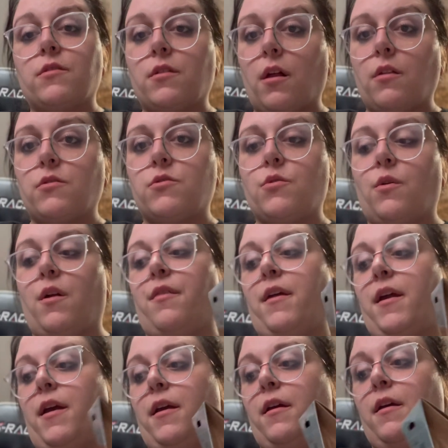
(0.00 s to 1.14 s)
dollar store and
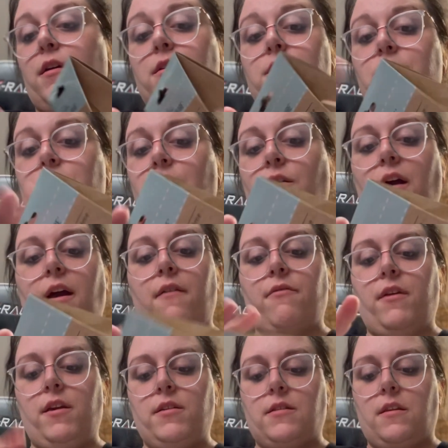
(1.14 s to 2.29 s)
they still have
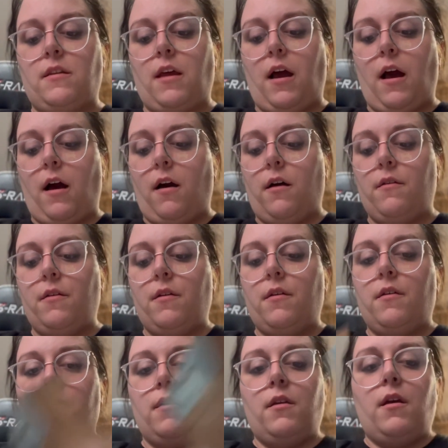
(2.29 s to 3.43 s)
these, and
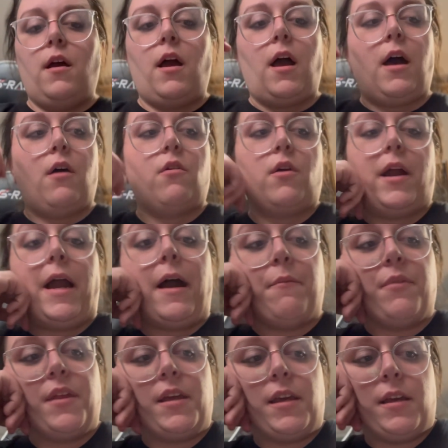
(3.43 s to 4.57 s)
I'll grab
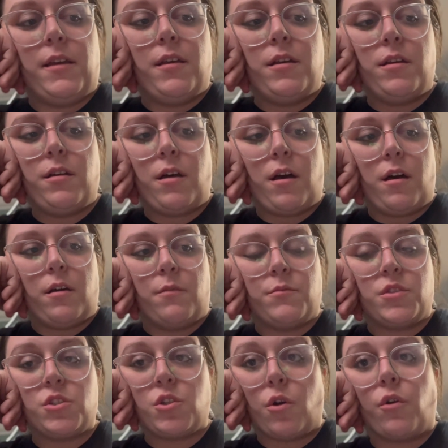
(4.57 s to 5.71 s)
the
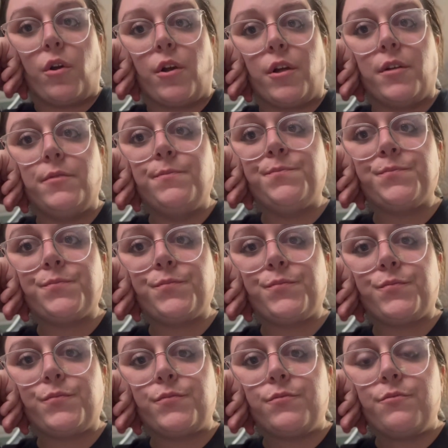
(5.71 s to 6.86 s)
star
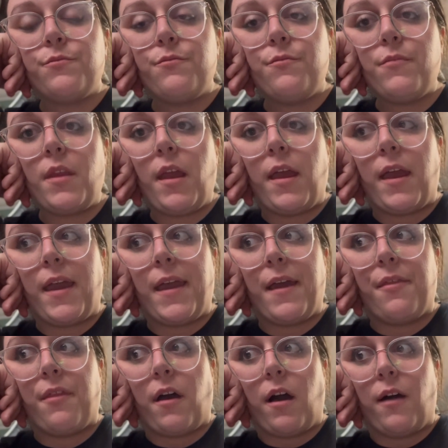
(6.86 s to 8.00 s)

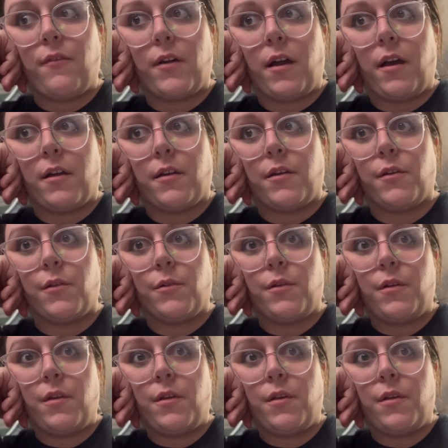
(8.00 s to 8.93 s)
and the avocado